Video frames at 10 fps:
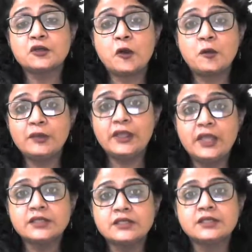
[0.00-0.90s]

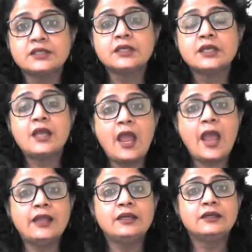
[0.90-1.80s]
complicated
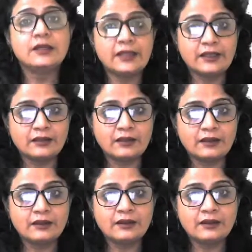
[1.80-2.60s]
and lengthy,